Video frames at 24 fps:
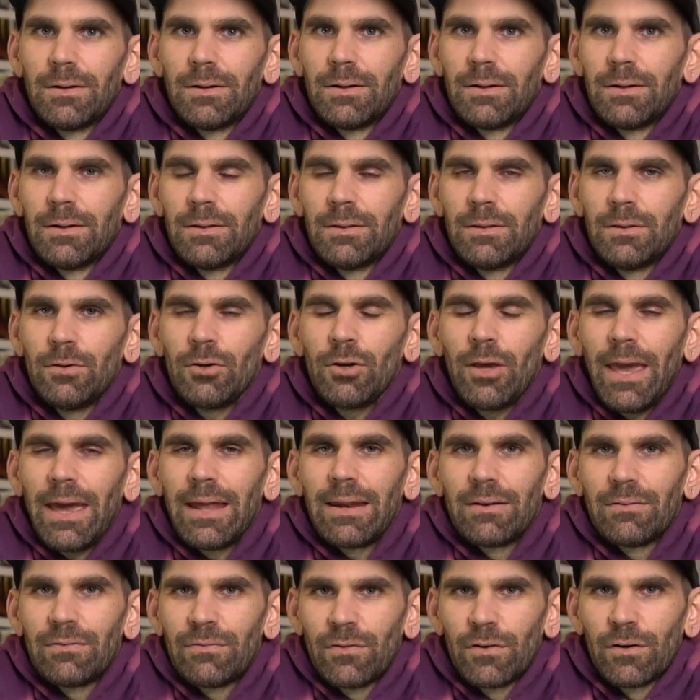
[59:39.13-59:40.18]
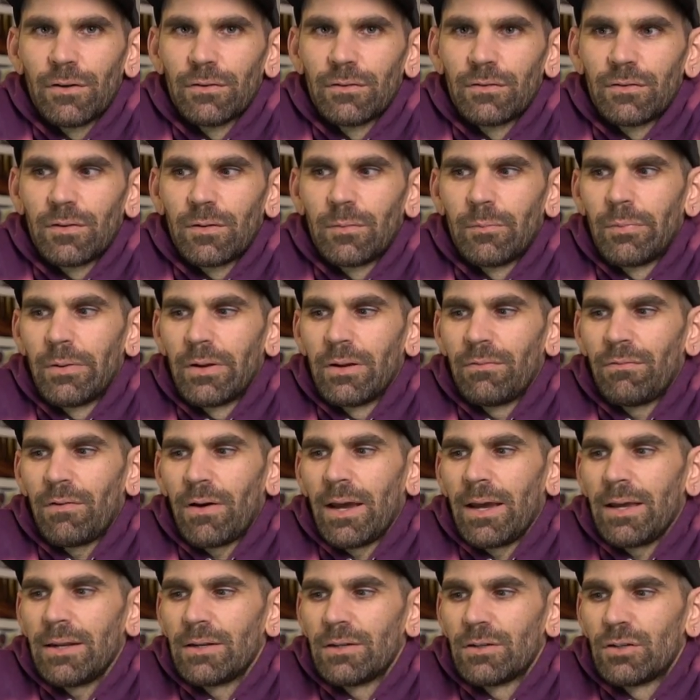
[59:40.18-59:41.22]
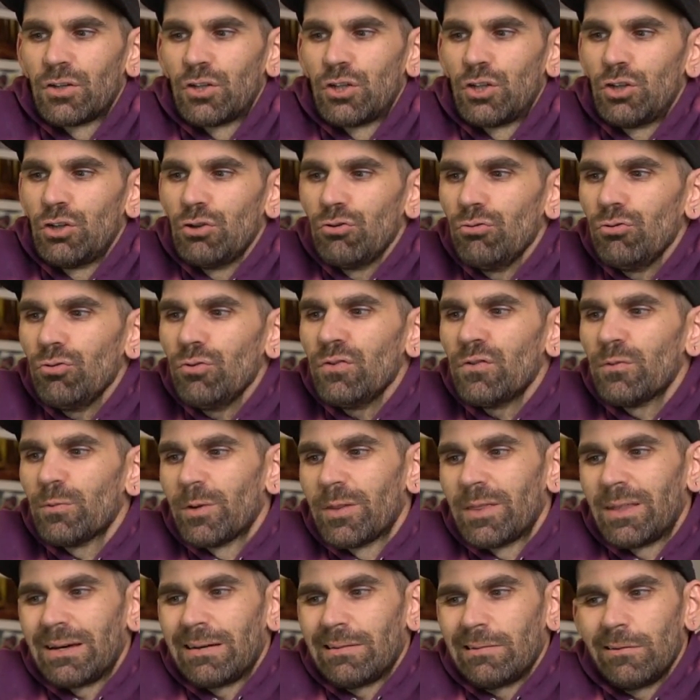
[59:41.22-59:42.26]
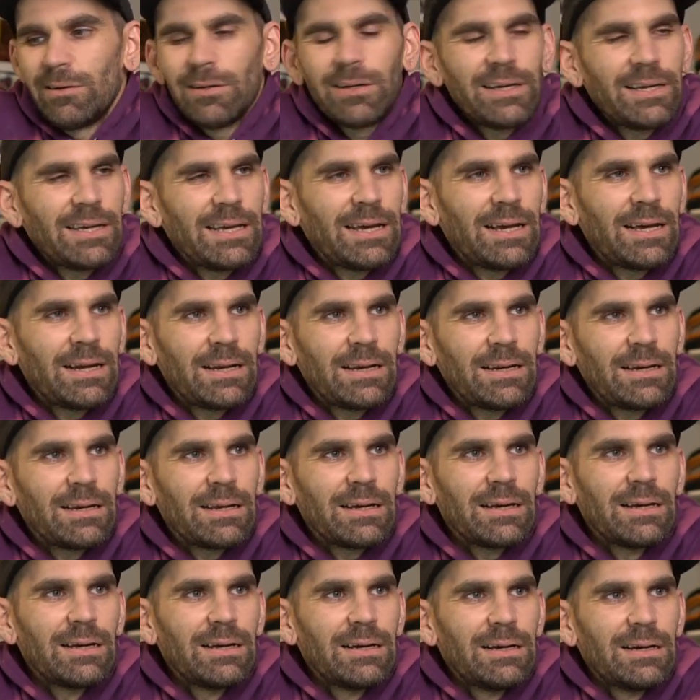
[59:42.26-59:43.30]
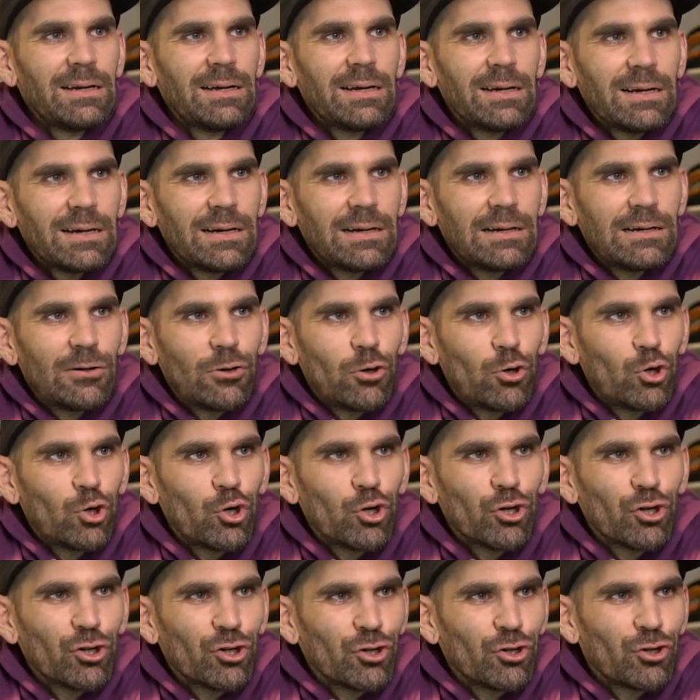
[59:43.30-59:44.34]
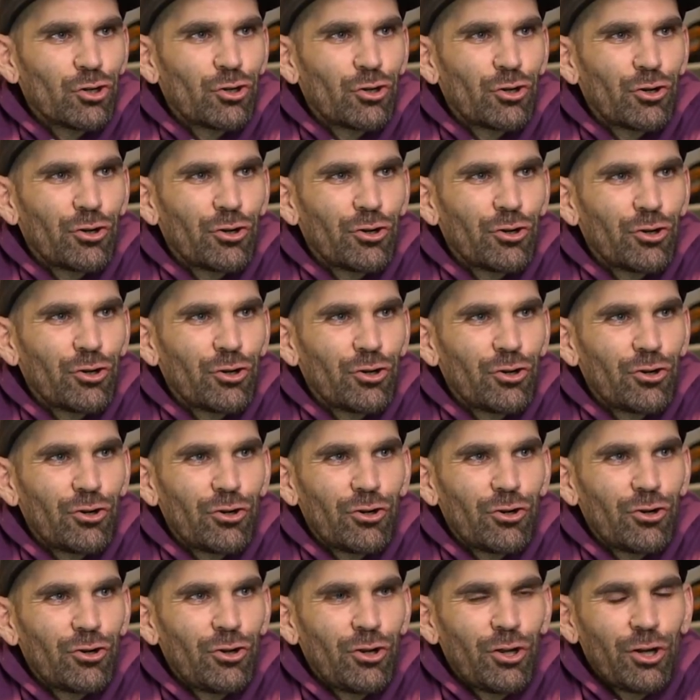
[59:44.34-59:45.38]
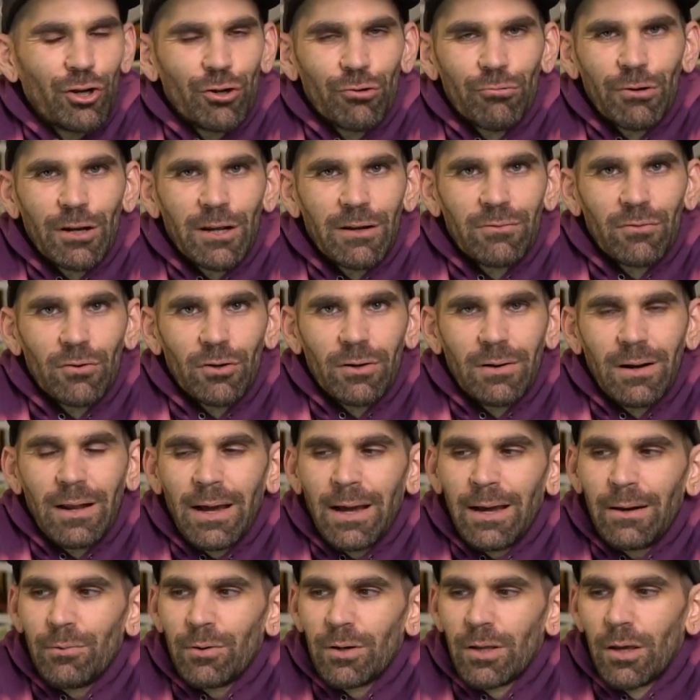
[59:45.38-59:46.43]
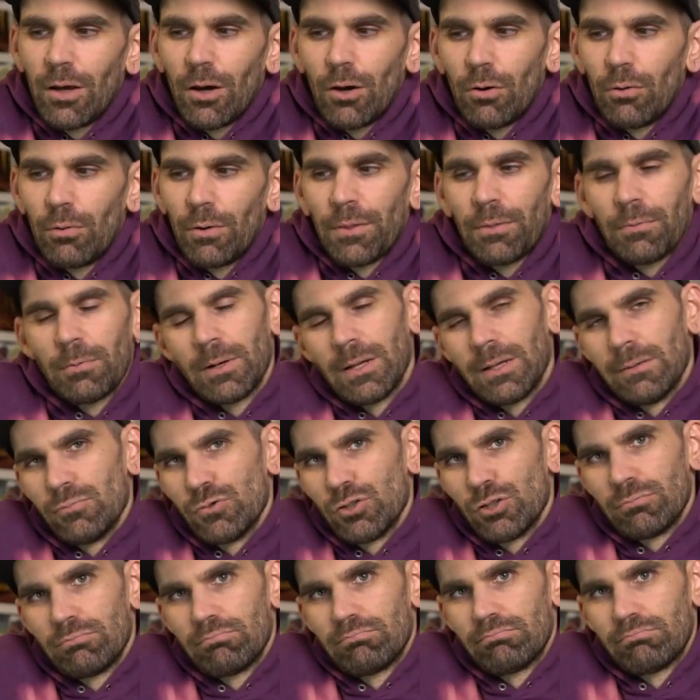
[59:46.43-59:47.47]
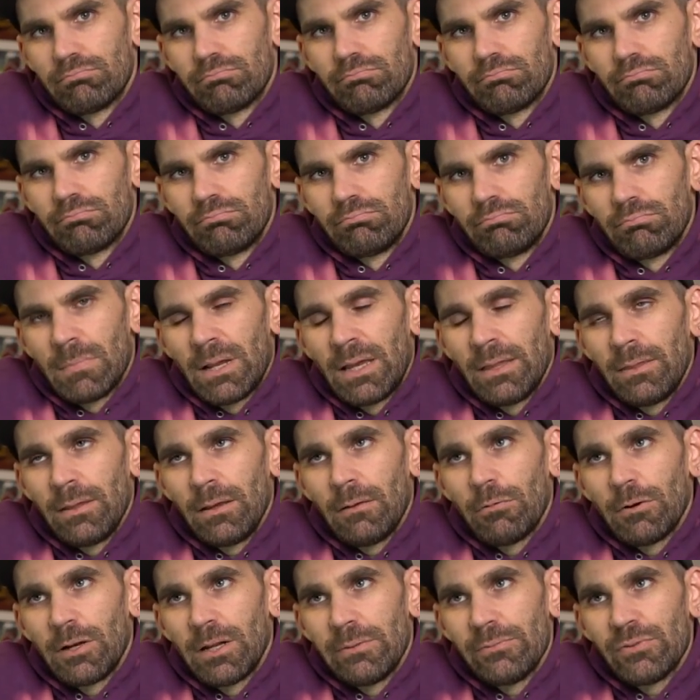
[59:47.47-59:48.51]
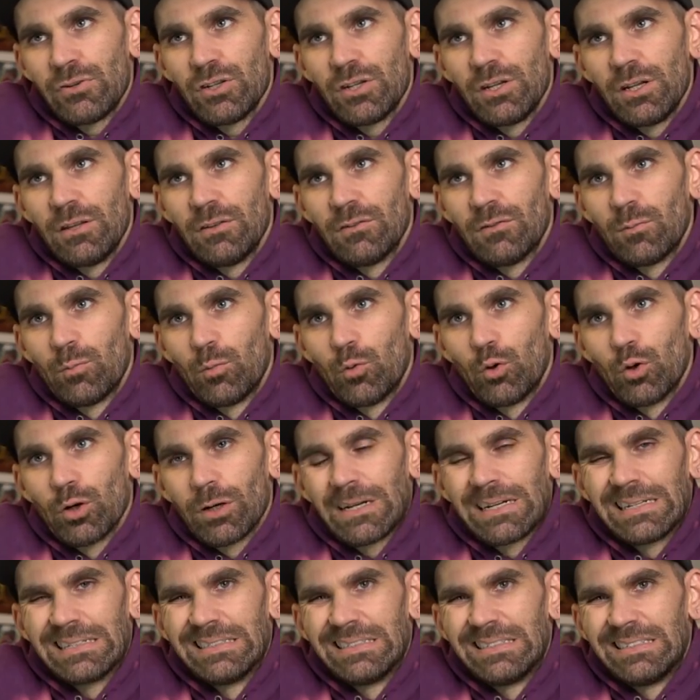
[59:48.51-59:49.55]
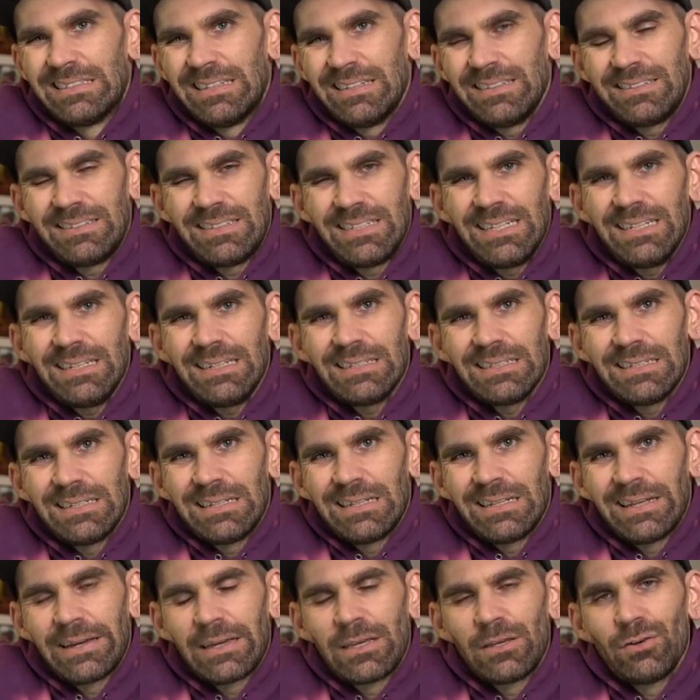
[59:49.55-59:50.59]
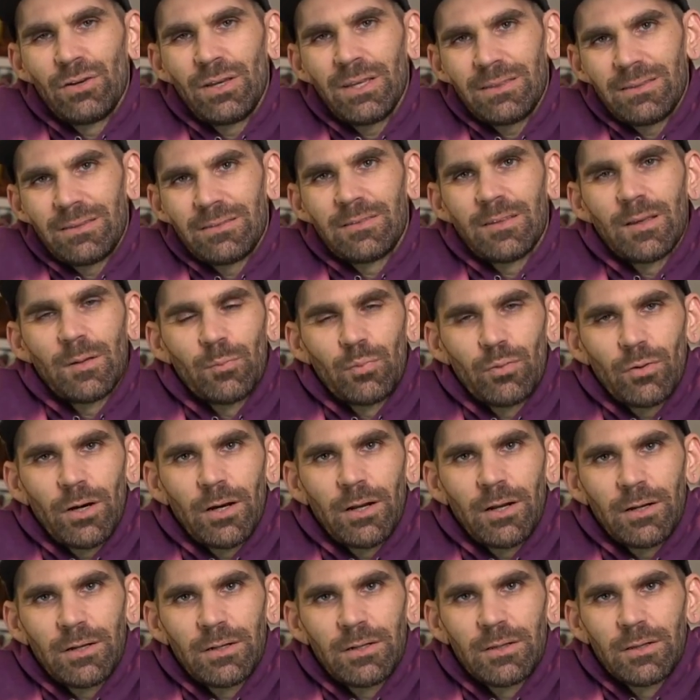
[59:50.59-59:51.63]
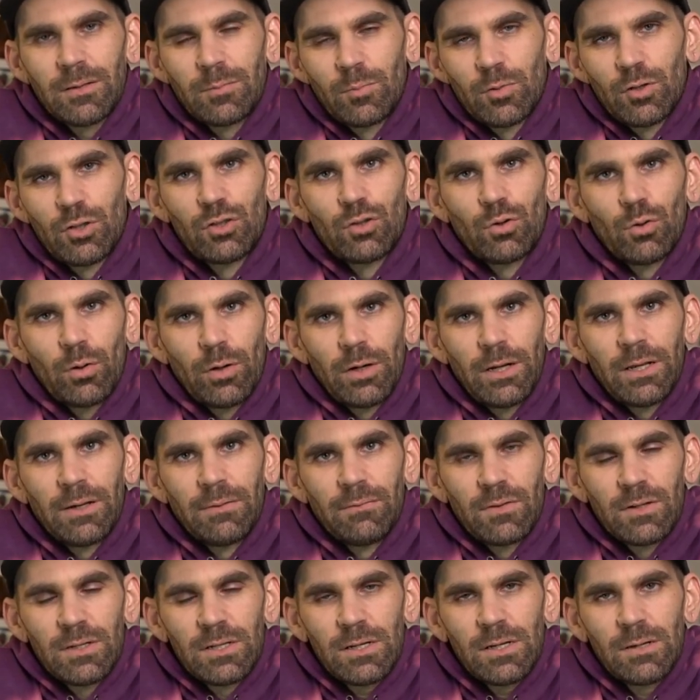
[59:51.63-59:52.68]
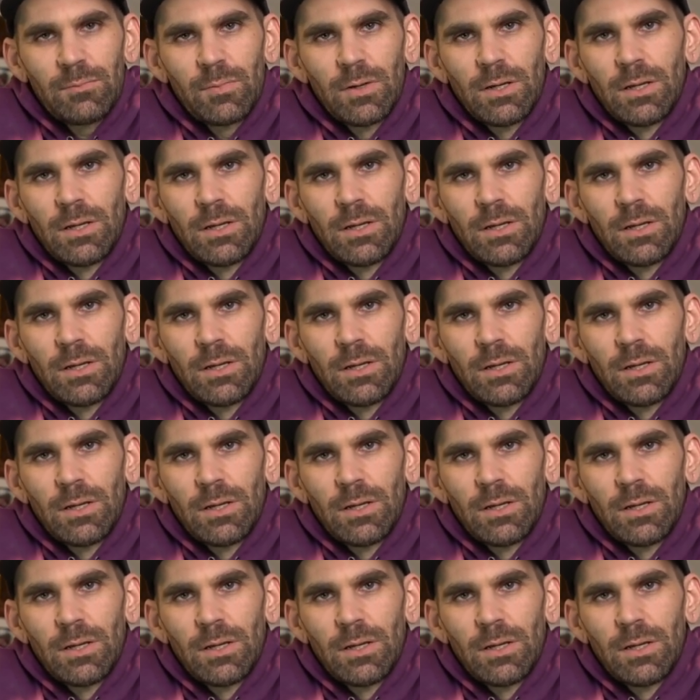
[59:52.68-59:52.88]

look at it first. But if I had to choose without looking at it or, you know, whatever, I would go with Redemption. I think Redemption is more consistent. Like, you get the same product the majority of the time.